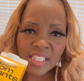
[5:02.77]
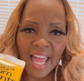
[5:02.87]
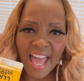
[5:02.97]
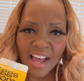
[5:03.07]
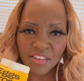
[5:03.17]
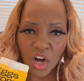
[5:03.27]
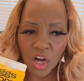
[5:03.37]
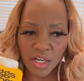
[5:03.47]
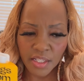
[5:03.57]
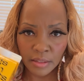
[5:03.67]
a half
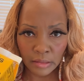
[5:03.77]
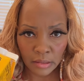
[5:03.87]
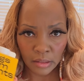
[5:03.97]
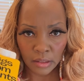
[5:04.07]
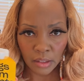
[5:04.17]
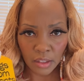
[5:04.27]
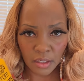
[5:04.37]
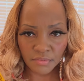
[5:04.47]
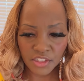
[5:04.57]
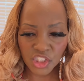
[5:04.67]
carton
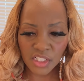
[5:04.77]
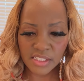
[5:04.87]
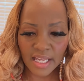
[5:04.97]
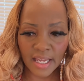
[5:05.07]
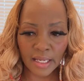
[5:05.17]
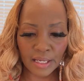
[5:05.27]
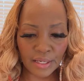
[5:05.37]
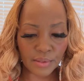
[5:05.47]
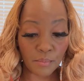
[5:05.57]
of the Just Egg.